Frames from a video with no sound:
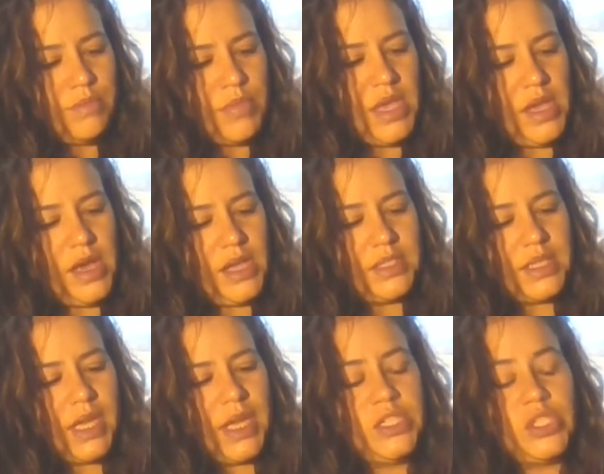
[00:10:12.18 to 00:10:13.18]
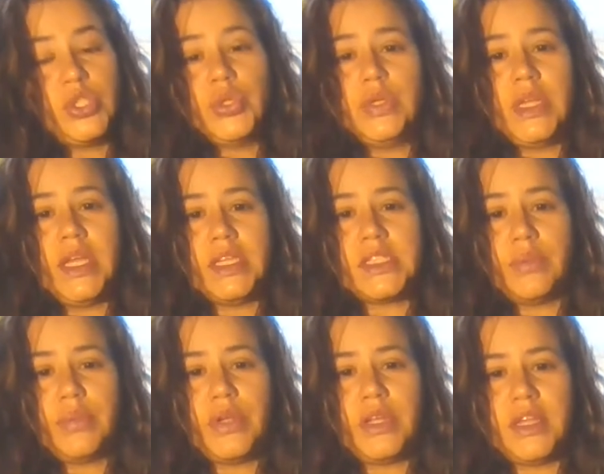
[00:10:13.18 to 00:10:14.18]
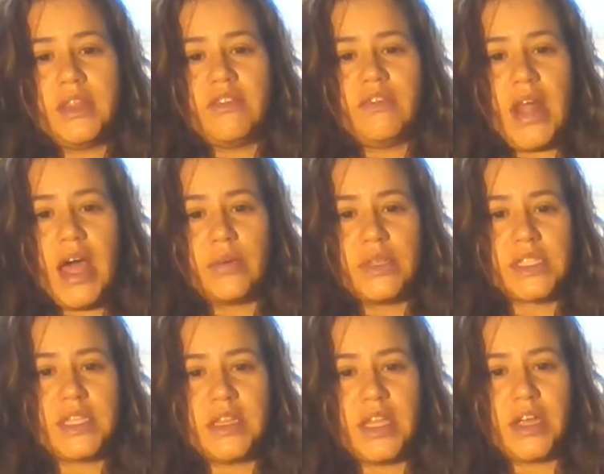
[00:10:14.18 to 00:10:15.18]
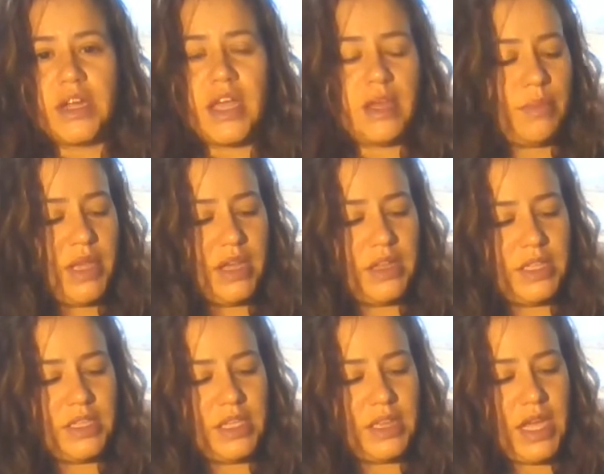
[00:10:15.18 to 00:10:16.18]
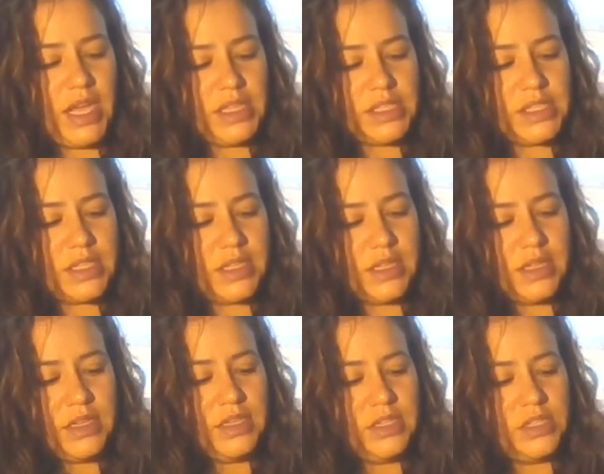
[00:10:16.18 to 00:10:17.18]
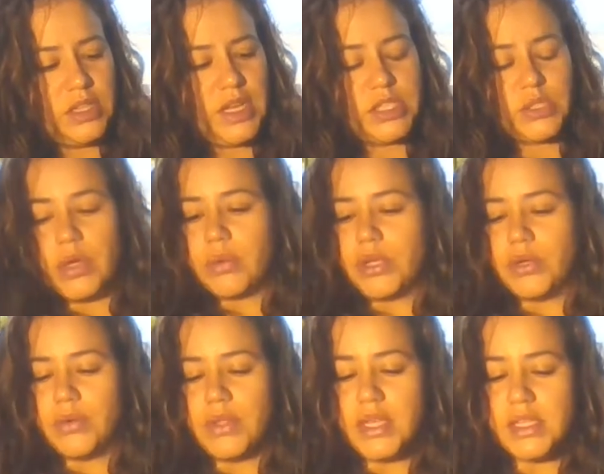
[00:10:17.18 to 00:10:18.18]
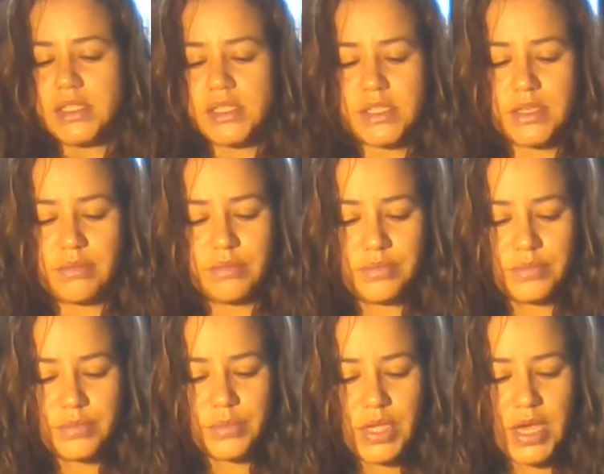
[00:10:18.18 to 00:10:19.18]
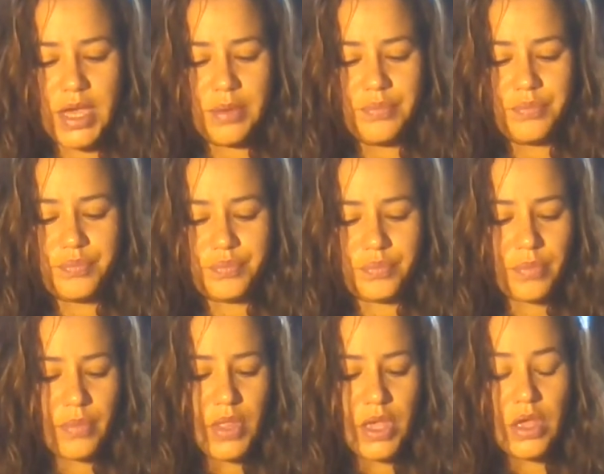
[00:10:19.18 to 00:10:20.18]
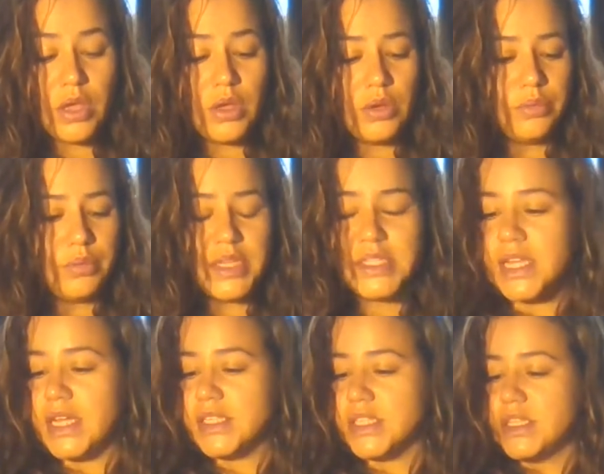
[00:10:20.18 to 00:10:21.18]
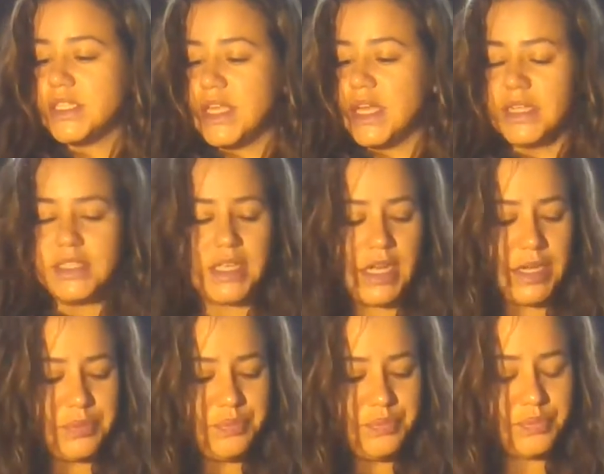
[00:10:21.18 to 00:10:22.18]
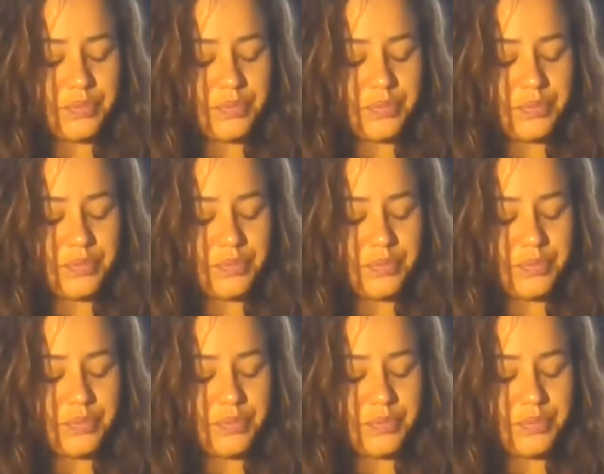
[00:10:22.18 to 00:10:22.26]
because I do need to put in the flowers in there and my LED lights. So that's why we're doing this, okay? Once that's all said and done,